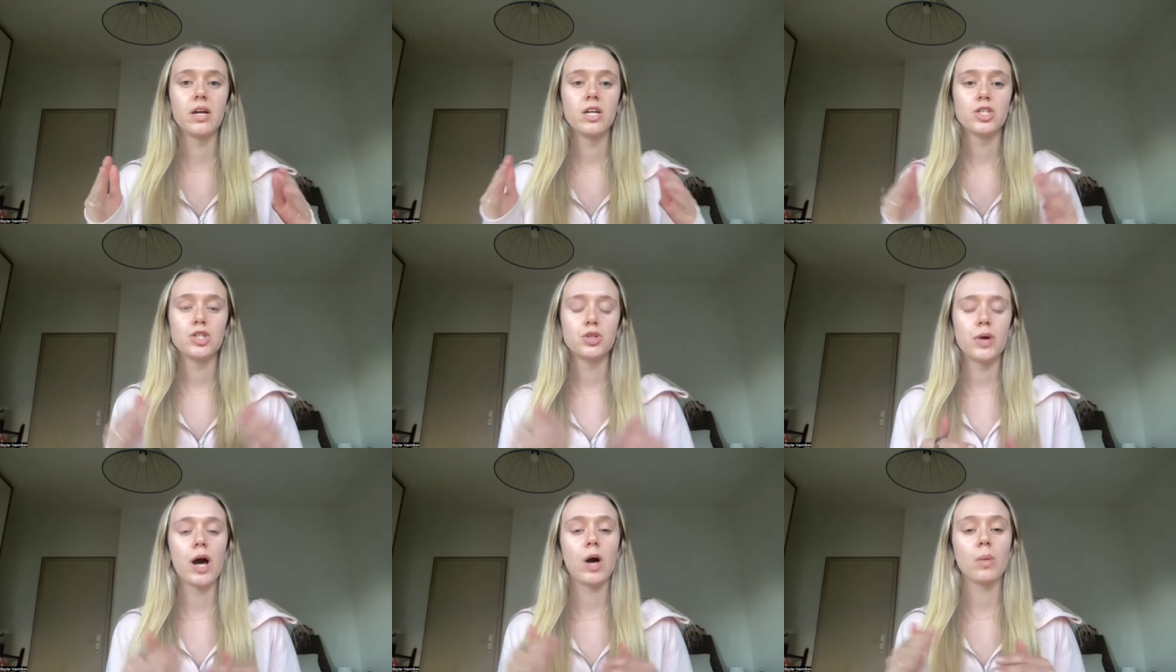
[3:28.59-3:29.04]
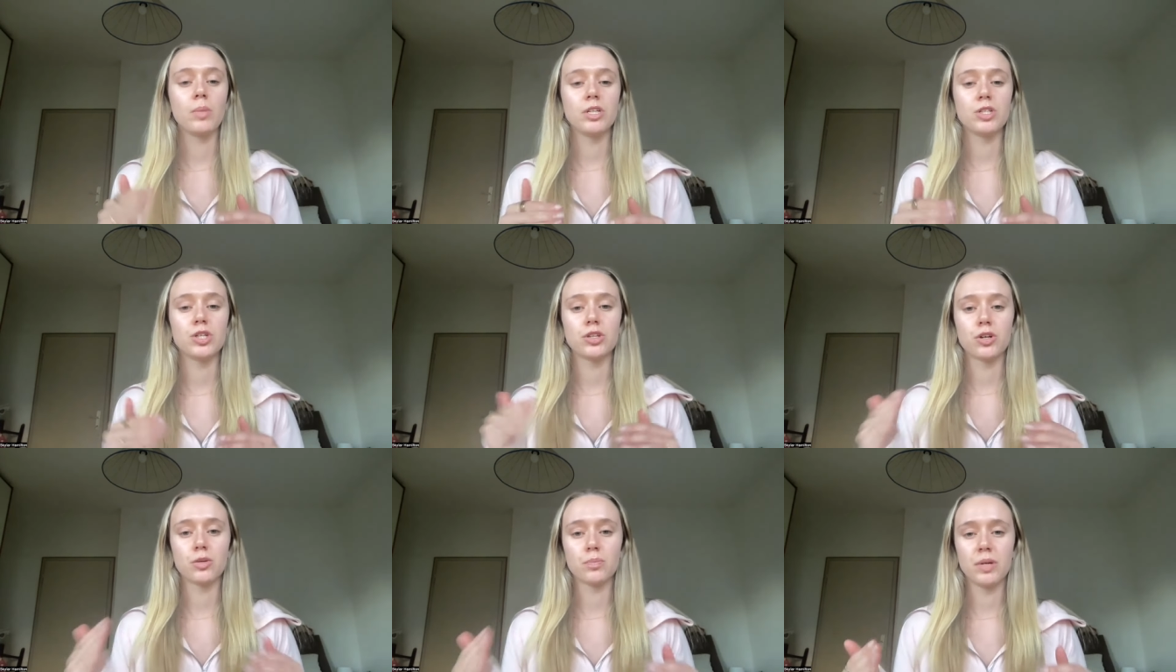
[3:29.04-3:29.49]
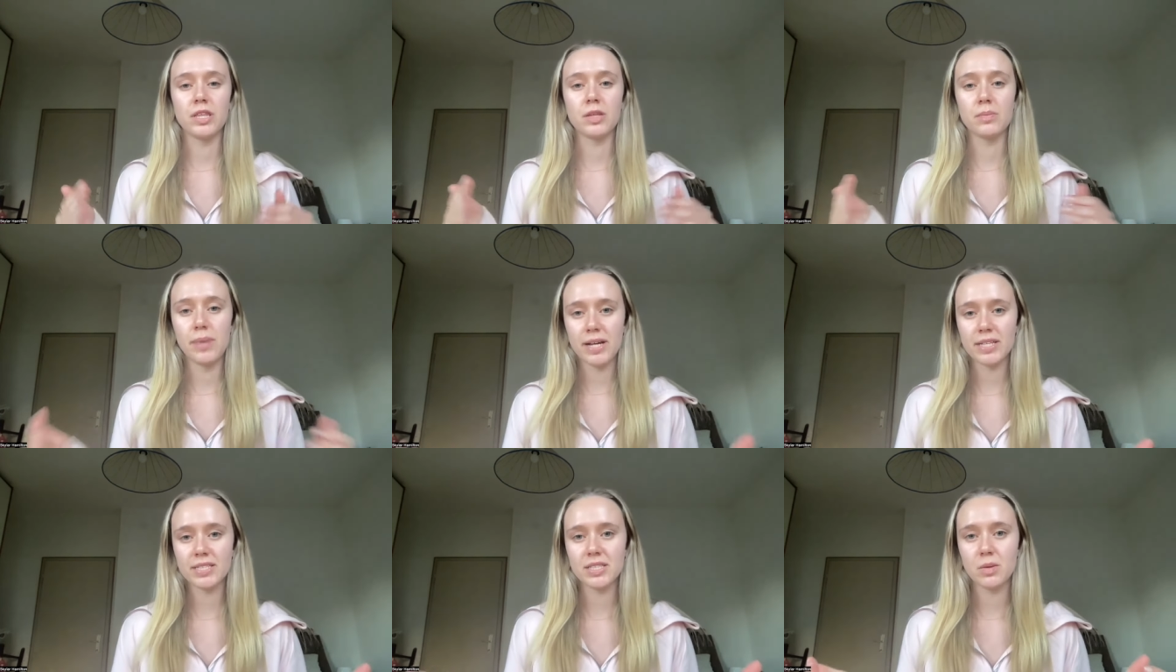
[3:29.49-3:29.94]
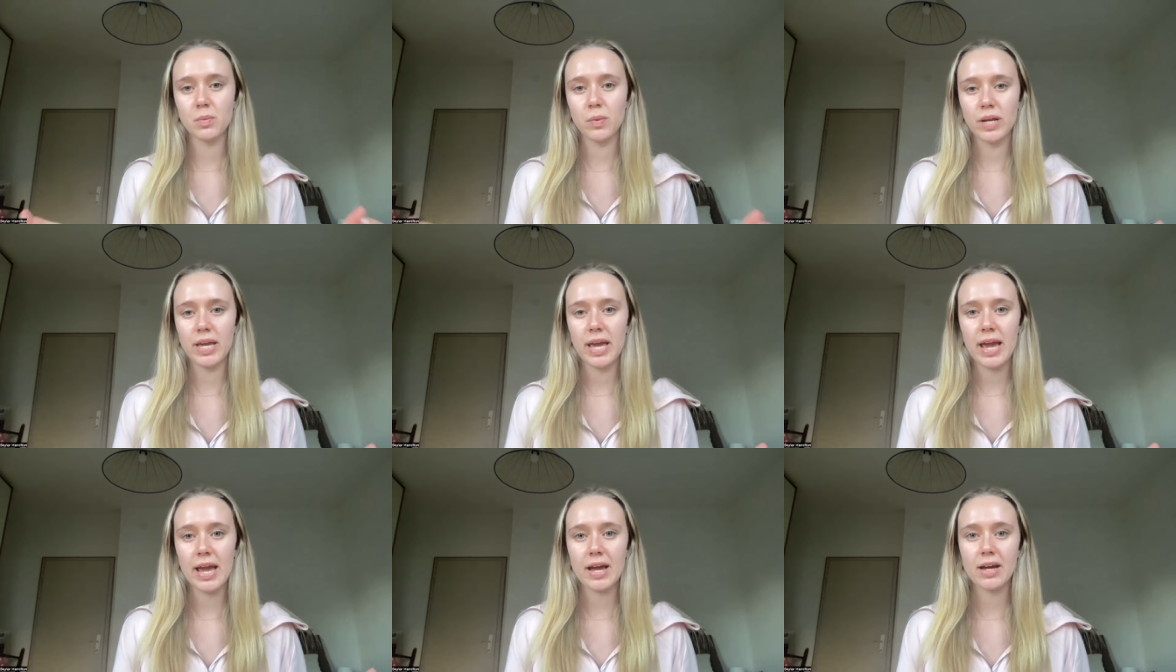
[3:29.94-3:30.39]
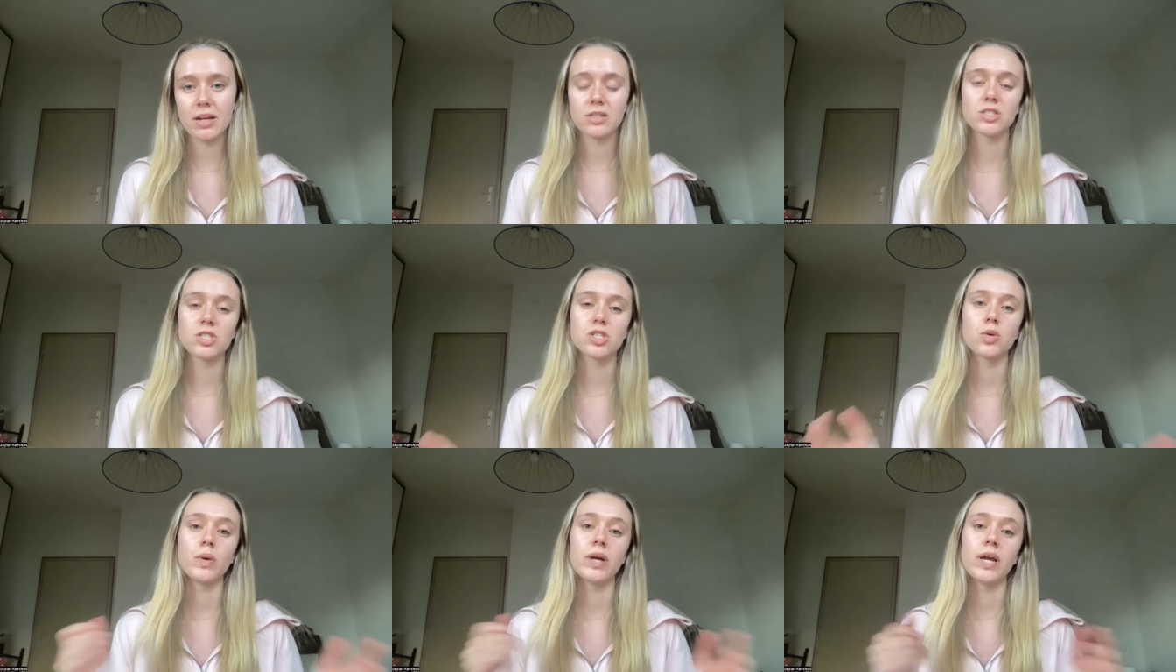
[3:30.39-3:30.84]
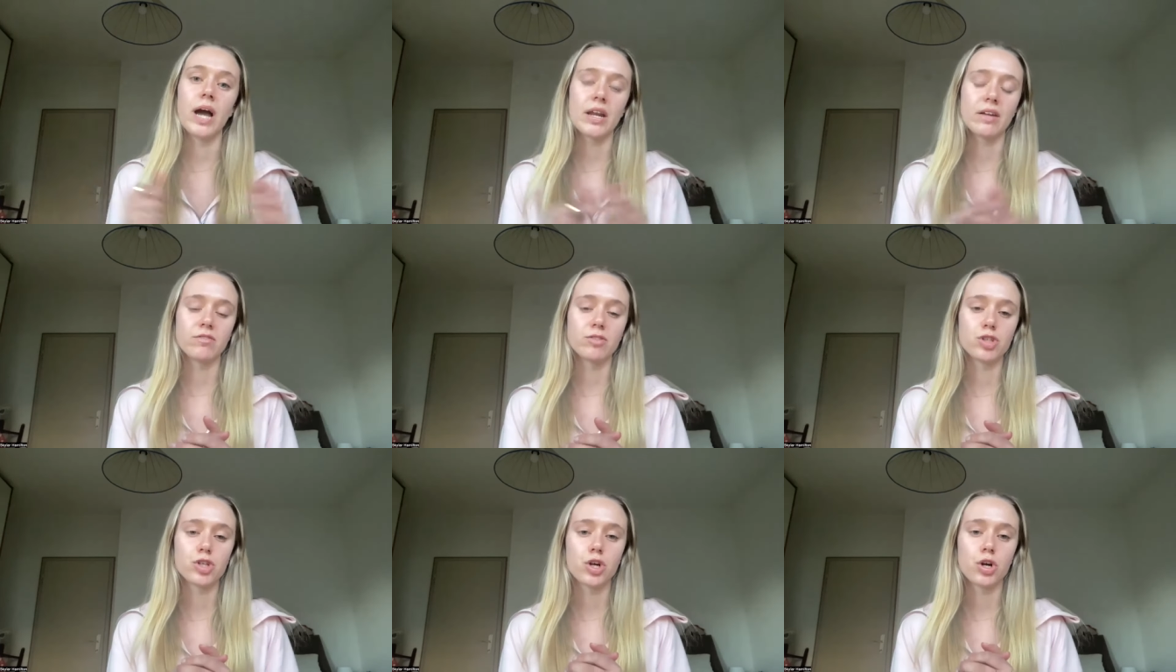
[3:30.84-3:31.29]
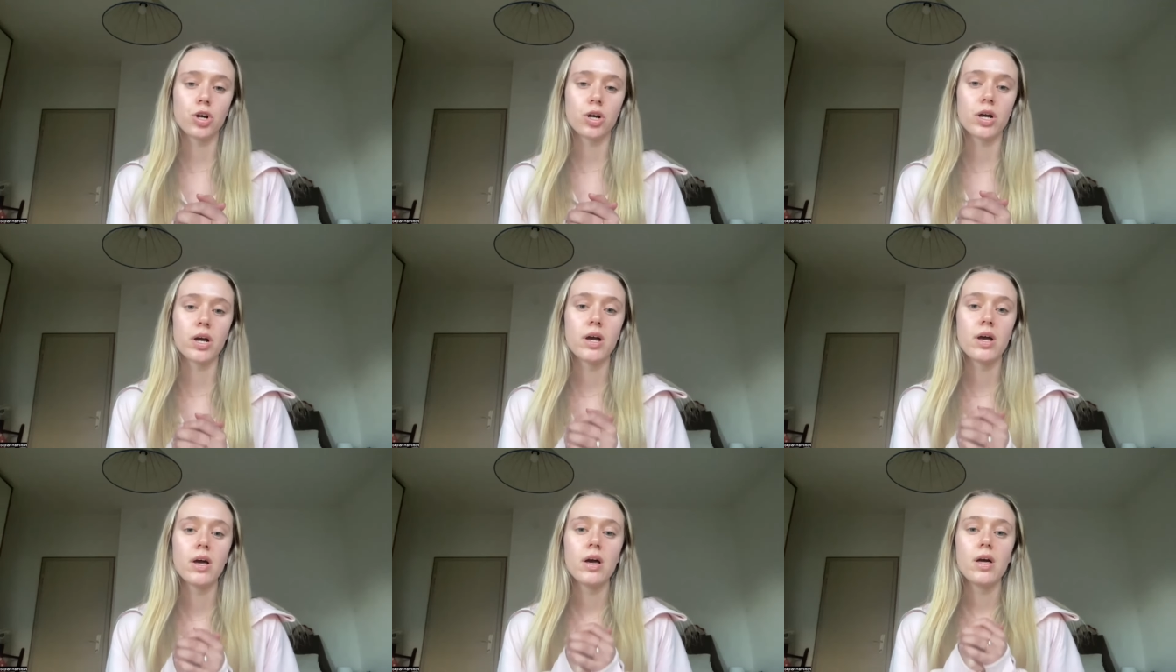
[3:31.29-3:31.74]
to help each other be the best that we can so we kind of took